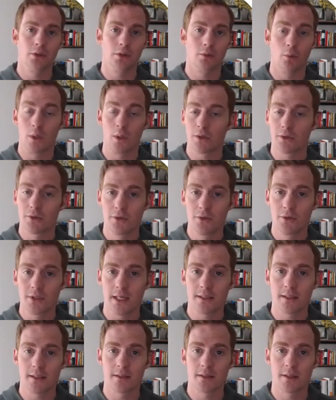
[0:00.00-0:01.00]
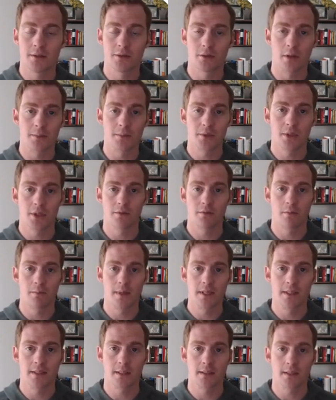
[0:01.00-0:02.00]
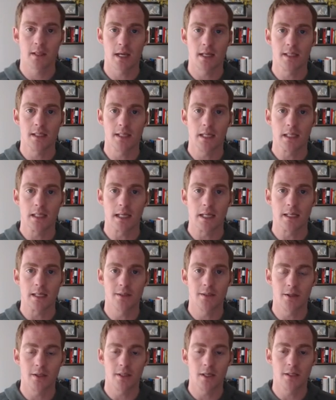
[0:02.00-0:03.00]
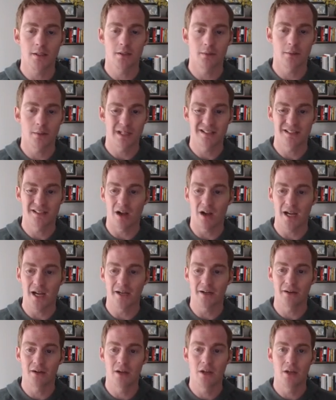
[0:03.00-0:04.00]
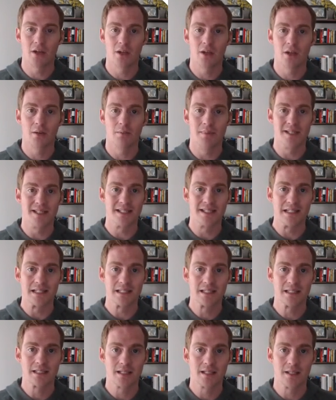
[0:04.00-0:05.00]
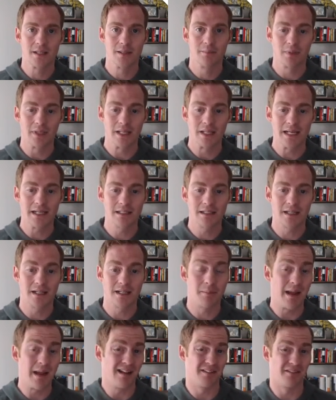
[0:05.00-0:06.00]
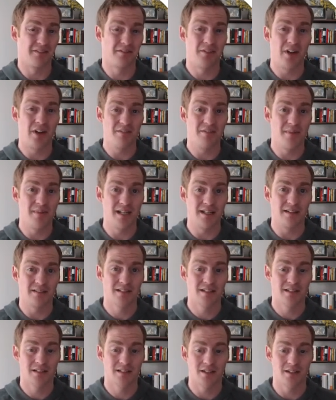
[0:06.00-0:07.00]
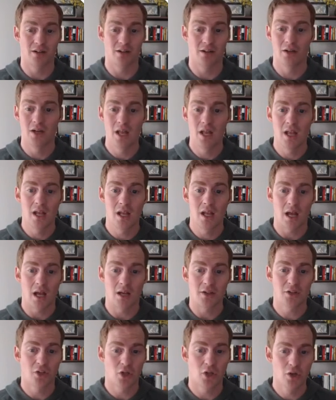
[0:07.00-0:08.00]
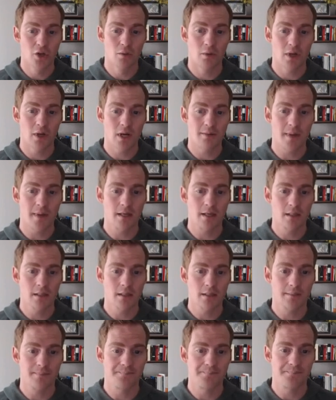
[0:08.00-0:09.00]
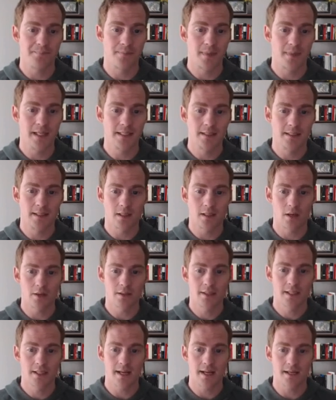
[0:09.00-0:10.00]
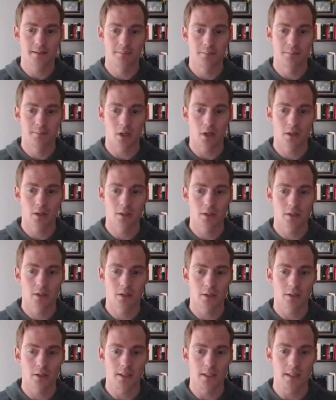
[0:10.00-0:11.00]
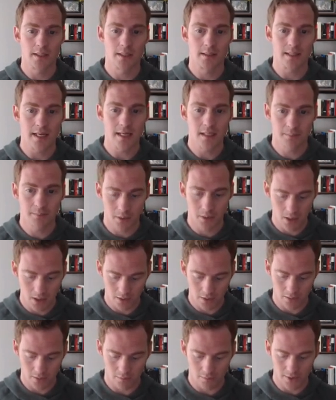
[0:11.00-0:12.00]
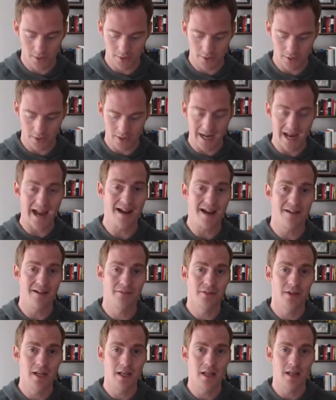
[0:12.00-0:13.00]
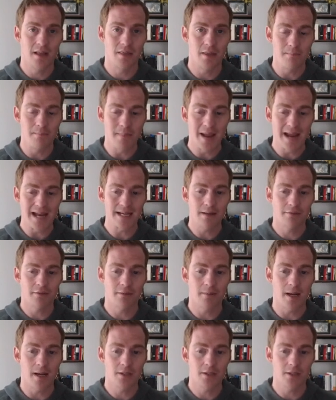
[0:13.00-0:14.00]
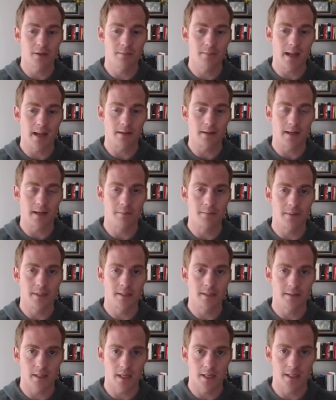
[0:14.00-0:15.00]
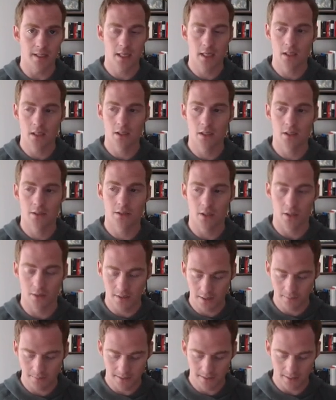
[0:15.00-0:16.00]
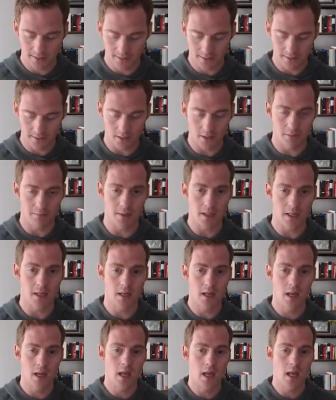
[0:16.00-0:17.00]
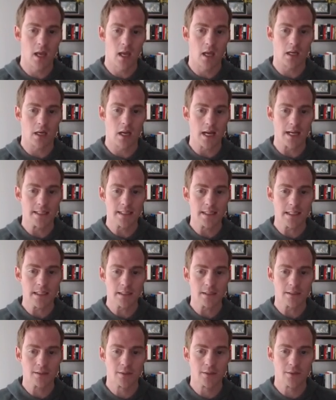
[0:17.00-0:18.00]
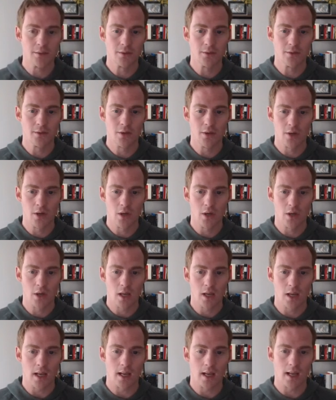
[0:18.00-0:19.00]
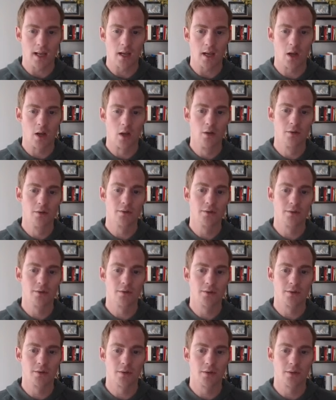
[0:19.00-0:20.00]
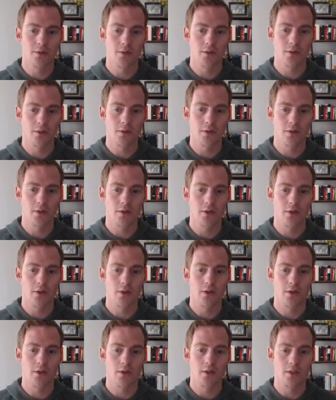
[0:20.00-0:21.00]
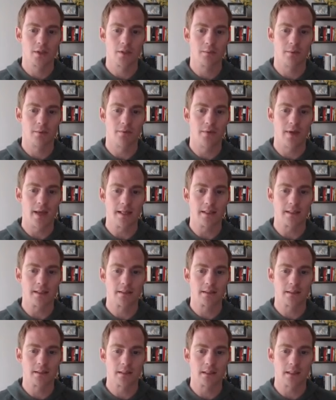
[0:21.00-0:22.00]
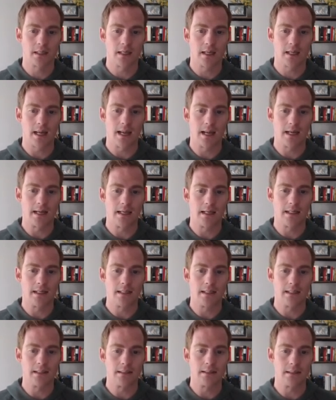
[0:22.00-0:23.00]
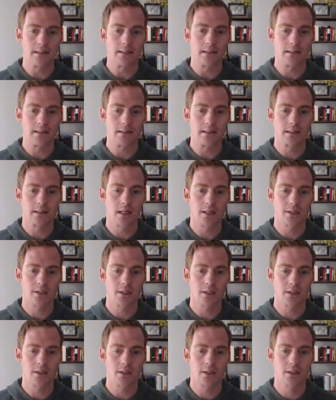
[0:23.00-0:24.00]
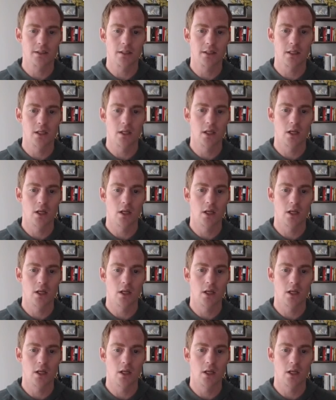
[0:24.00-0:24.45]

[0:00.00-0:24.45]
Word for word: one or two sentence description of a business idea and turn it into an entire business plan in about five minutes. So I'll just show you what I mean. This is a context block. It's a synced block, which is going to have the main information about our business idea. So this business is going to be an idea to uh, host some events and discussions